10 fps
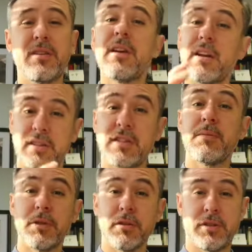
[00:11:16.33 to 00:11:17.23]
kind of
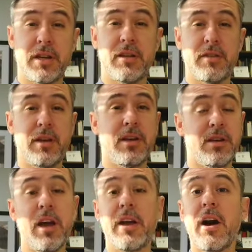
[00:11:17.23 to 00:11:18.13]
similar to the
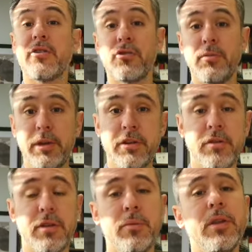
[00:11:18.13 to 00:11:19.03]
Gayatri meter
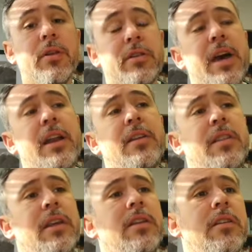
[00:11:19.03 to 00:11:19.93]
that we looked at in
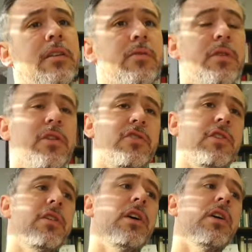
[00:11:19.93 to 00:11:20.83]
the Indian
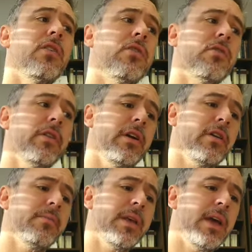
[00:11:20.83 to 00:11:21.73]
tradition earlier.